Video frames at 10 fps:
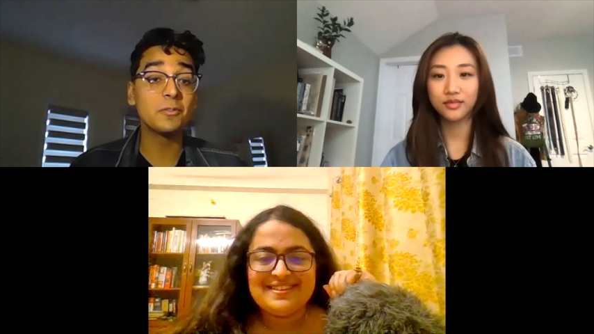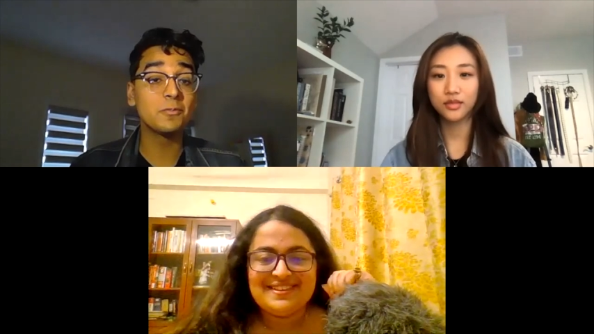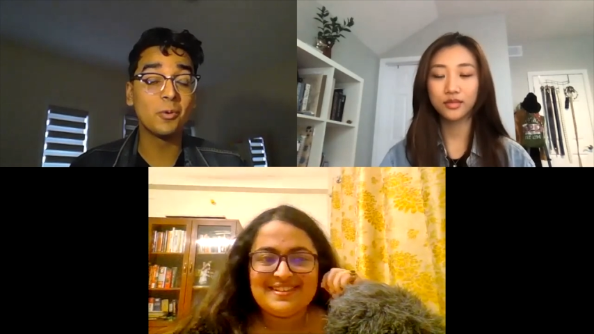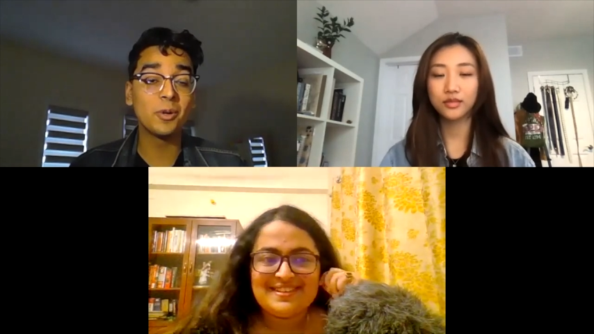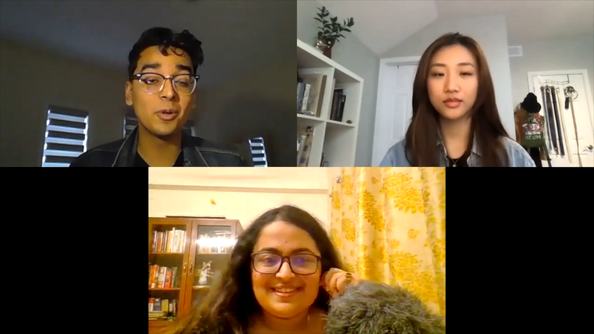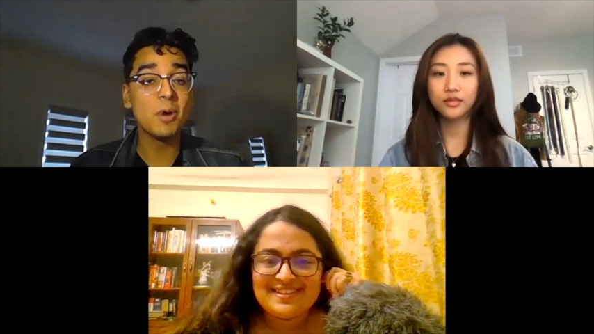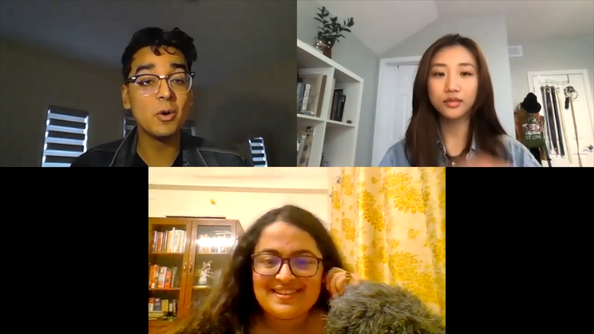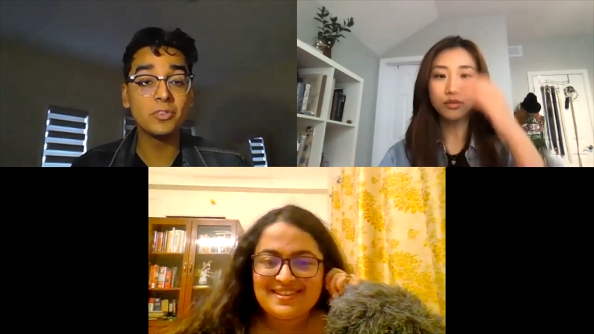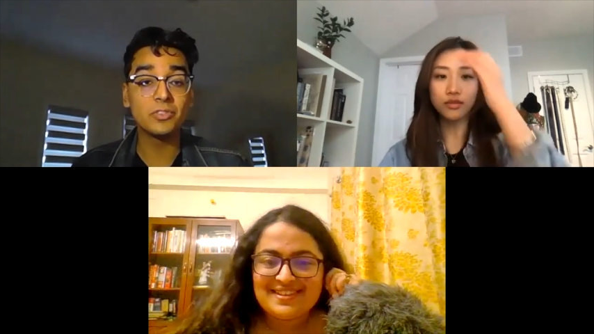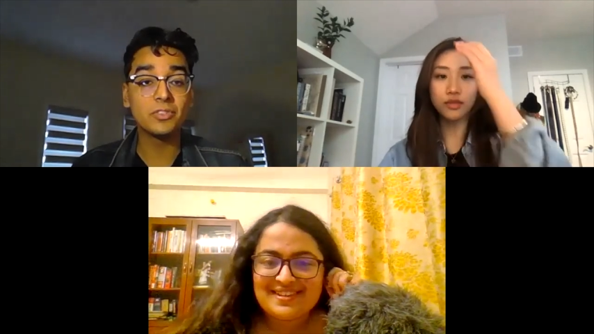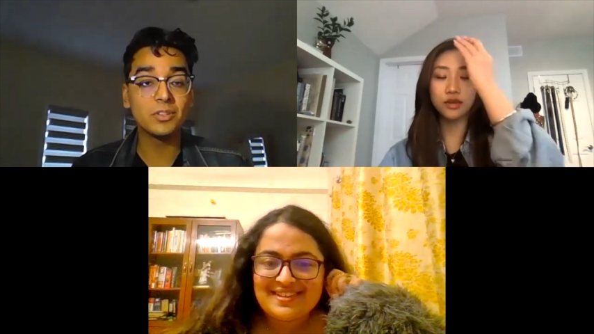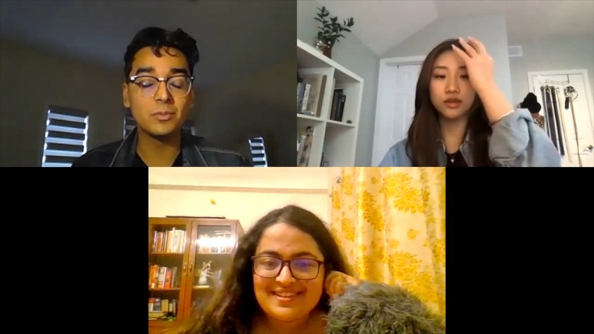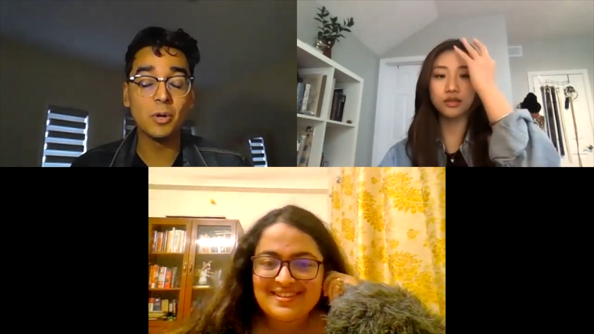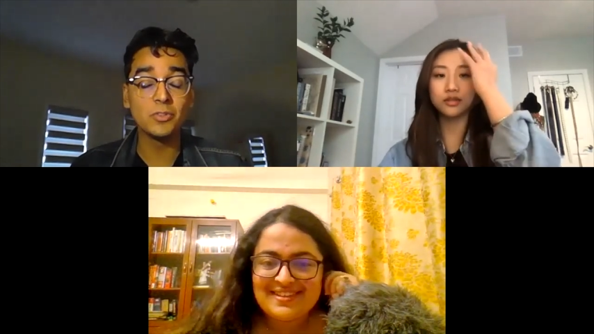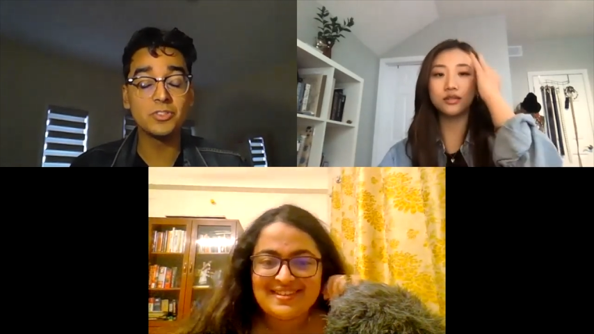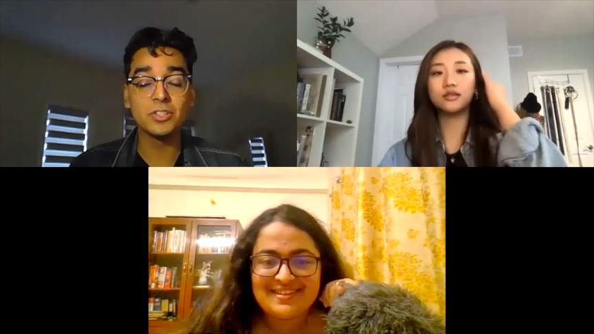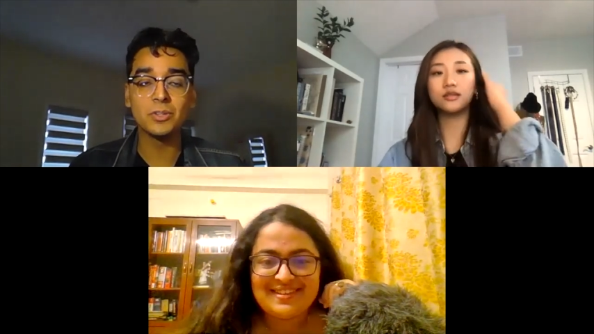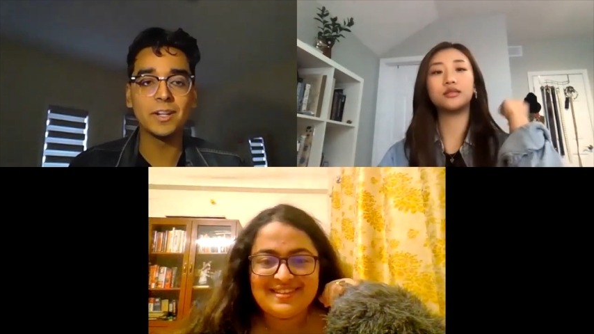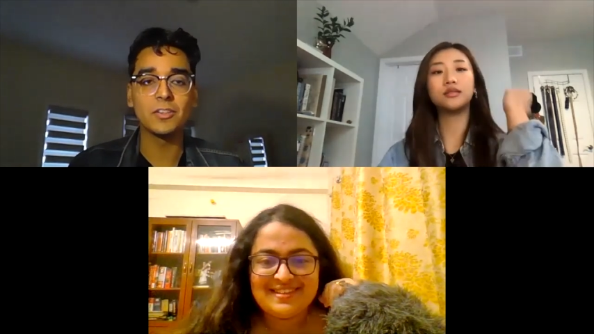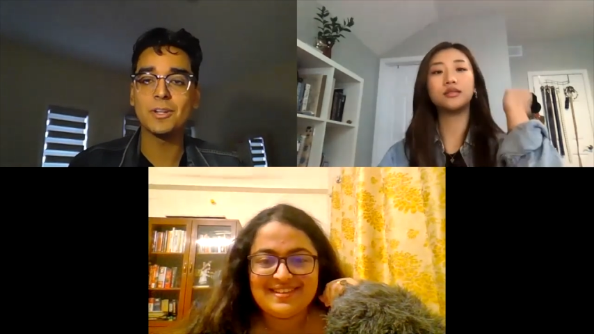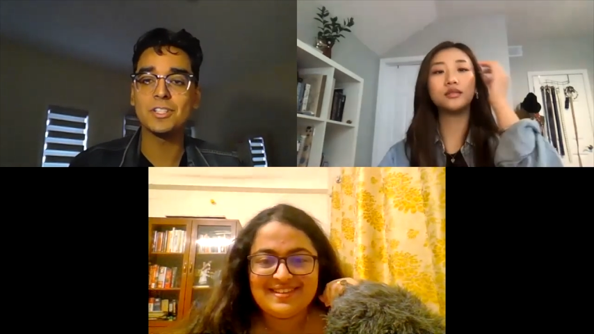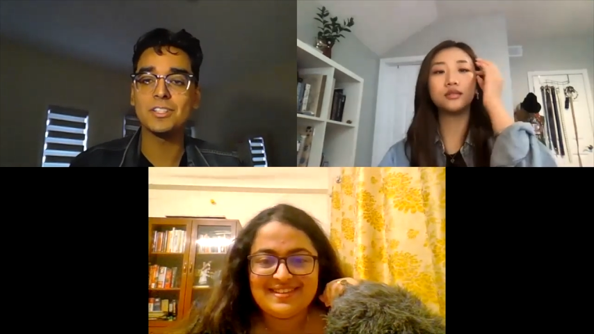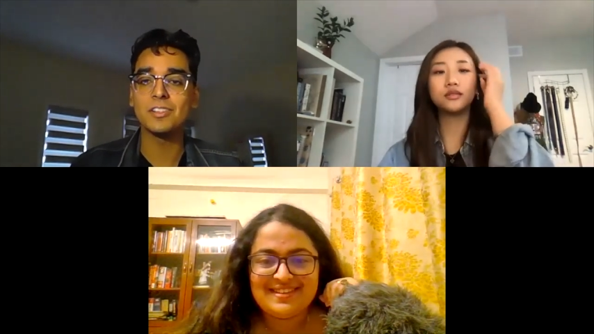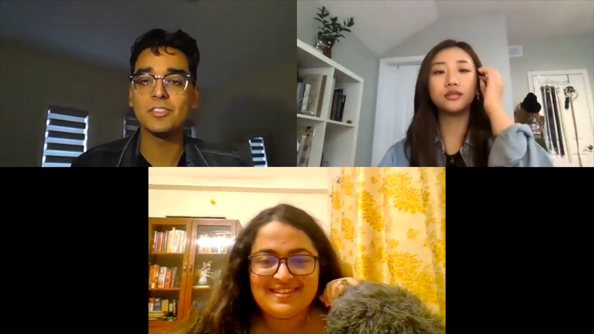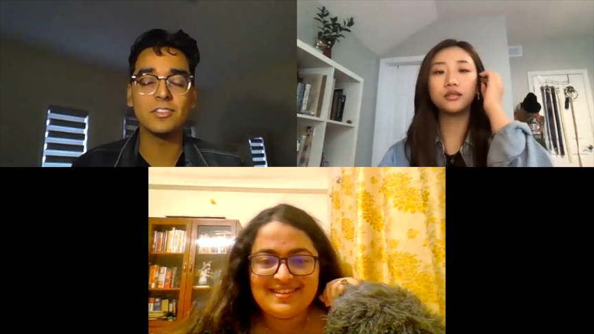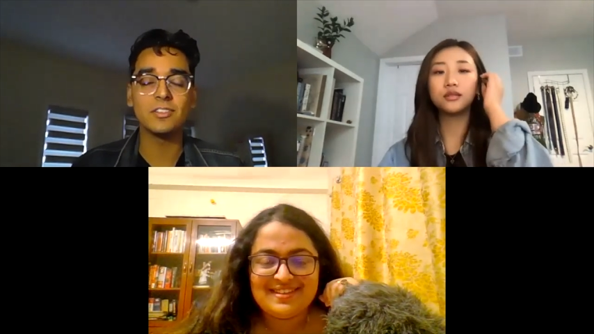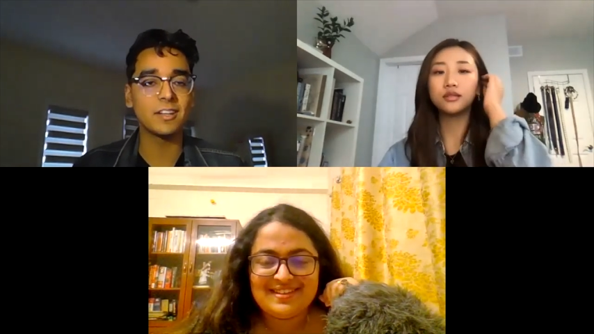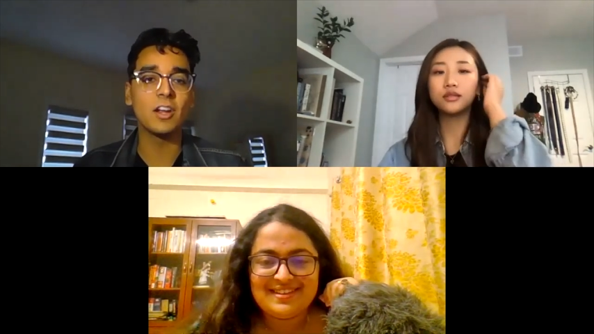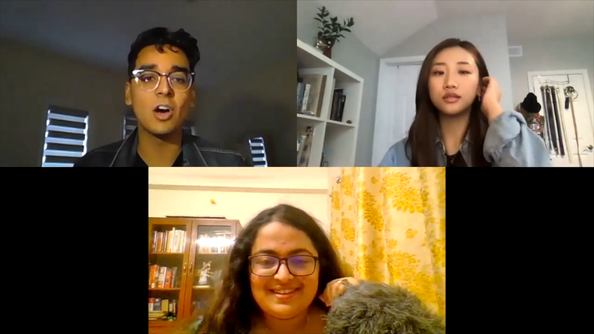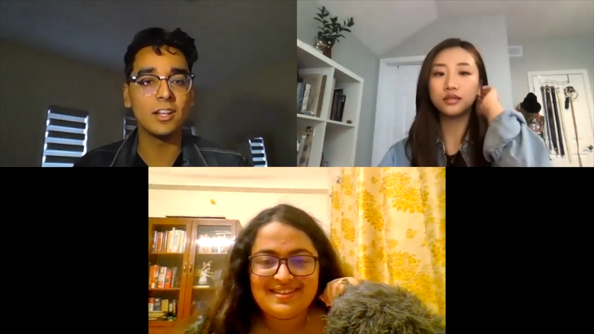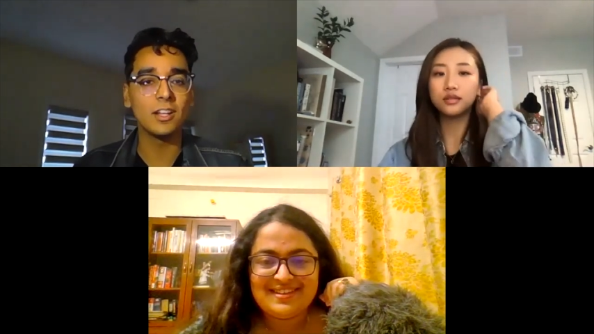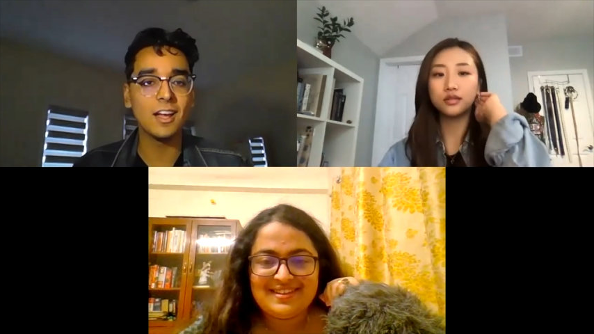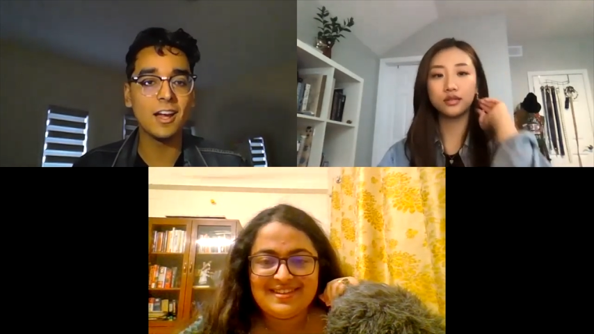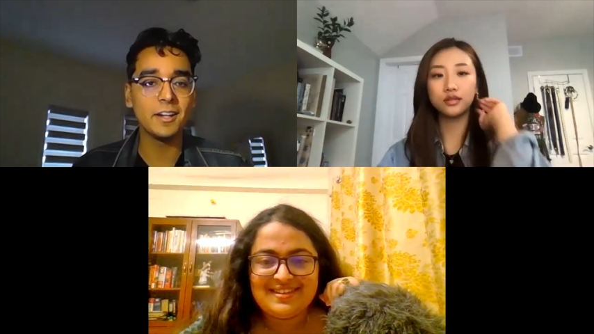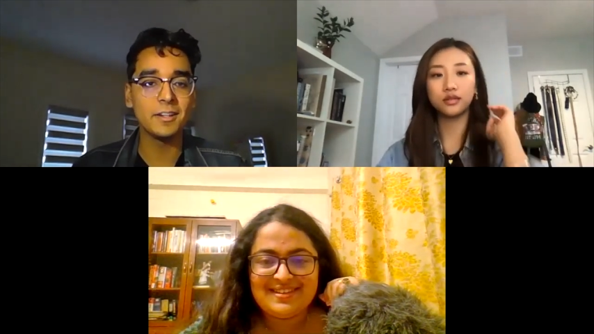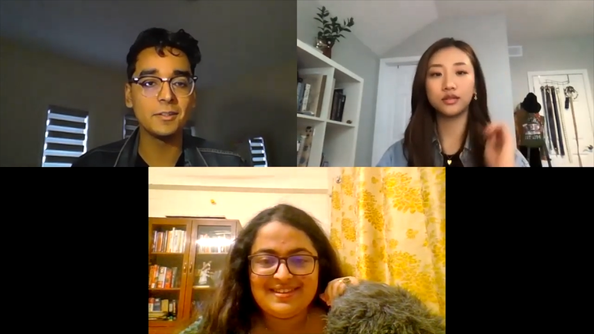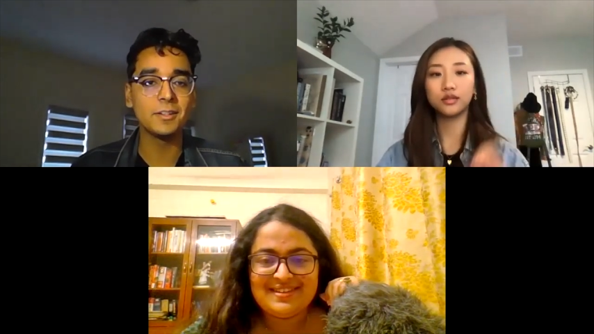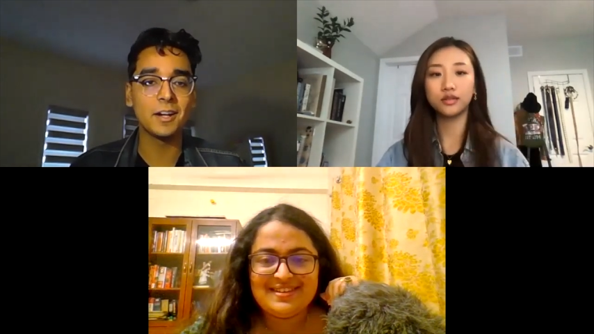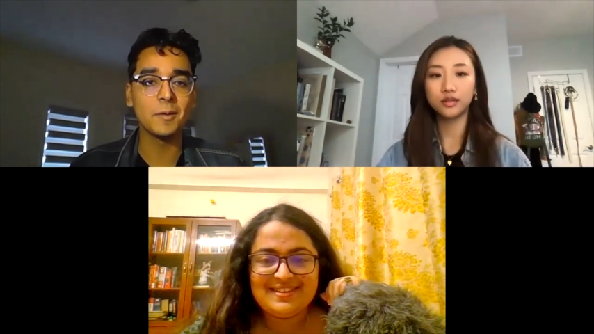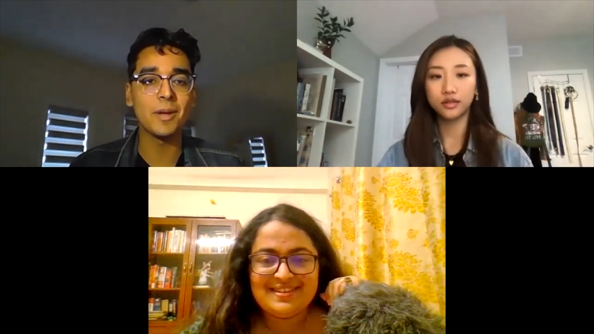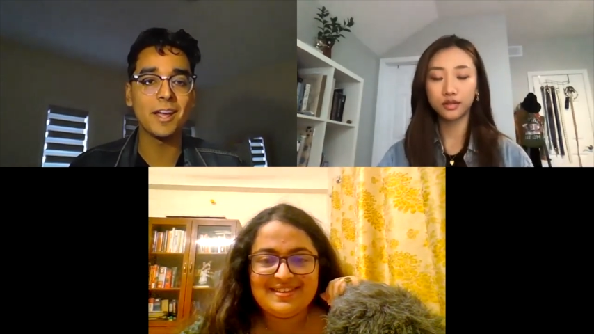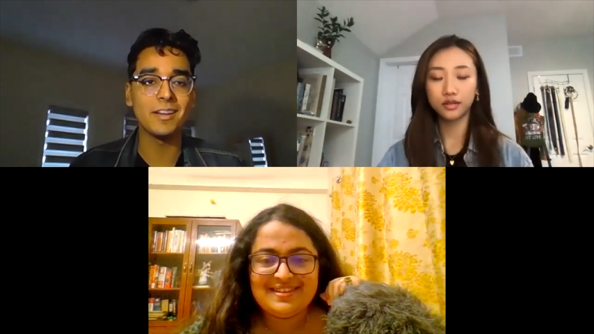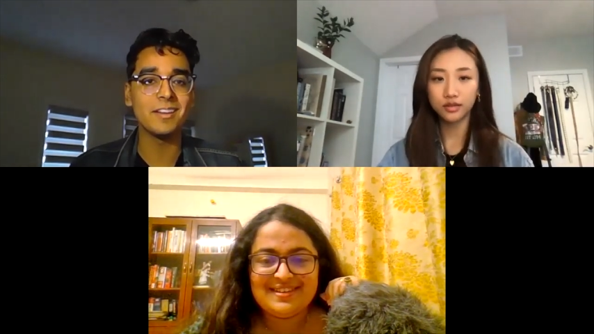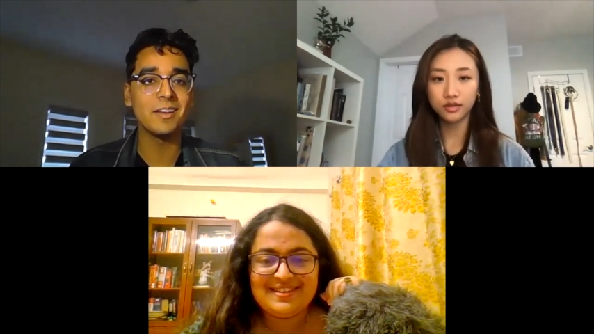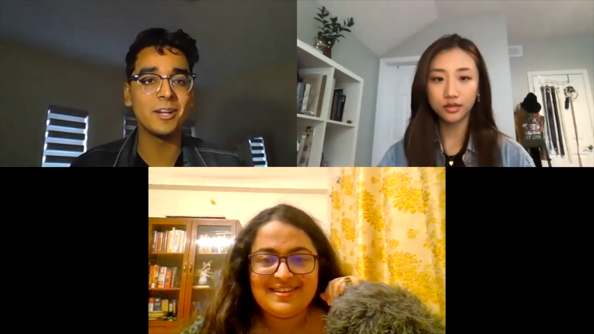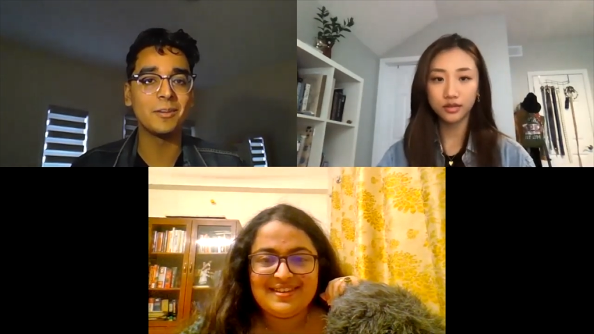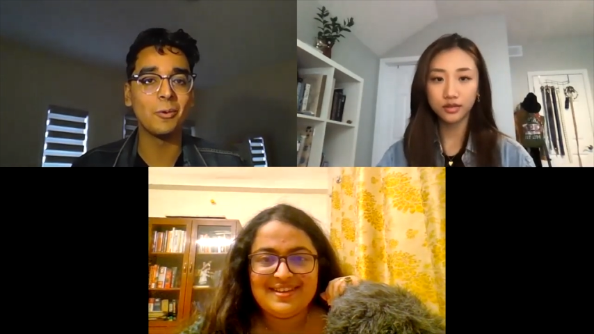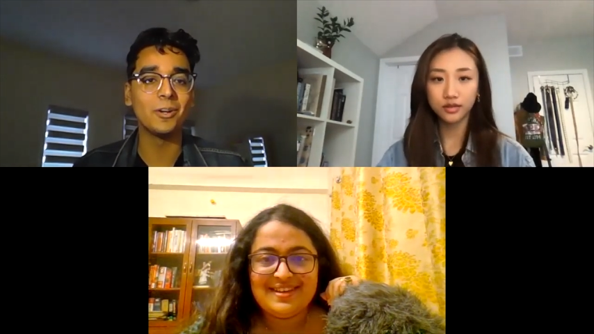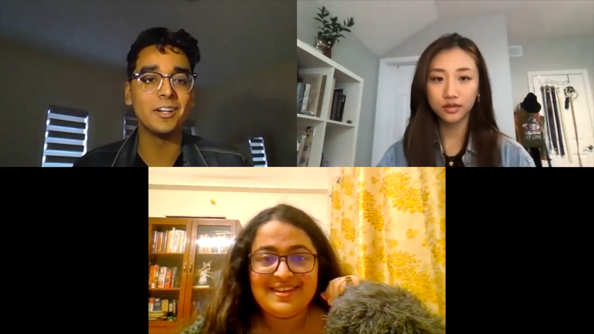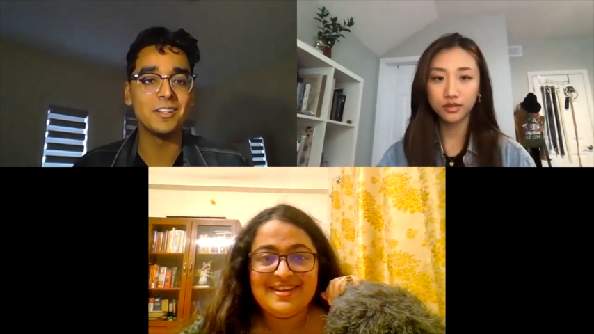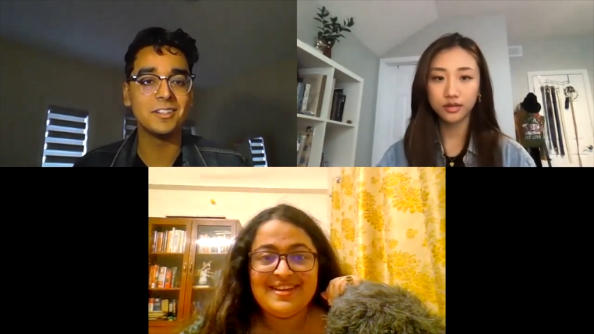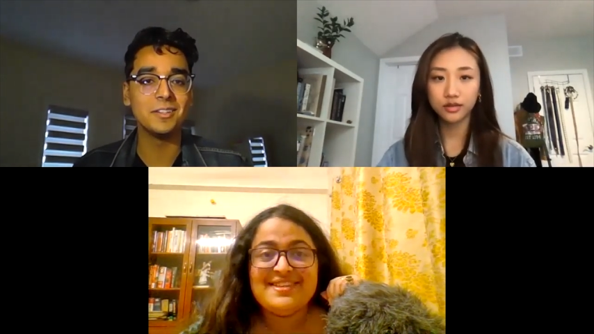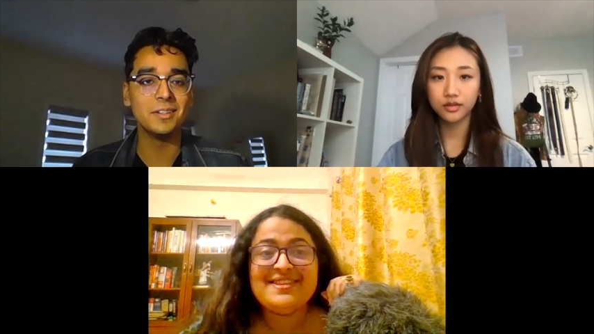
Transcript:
Speaker 1: forward most most to it especially since it's like an online kind of pandemic oriented